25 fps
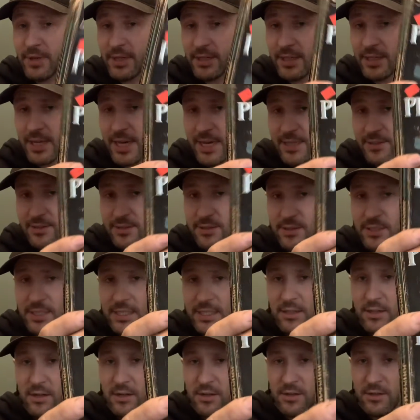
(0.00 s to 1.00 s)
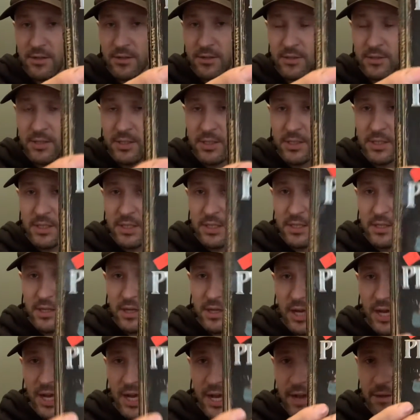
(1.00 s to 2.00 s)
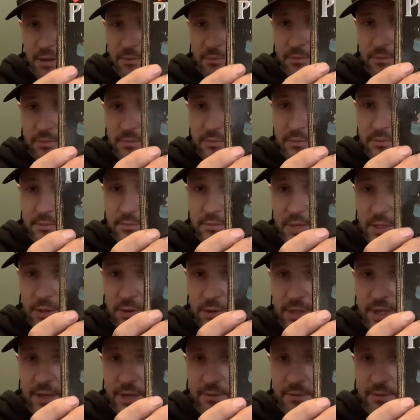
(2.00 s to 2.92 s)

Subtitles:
as seen on Michael K.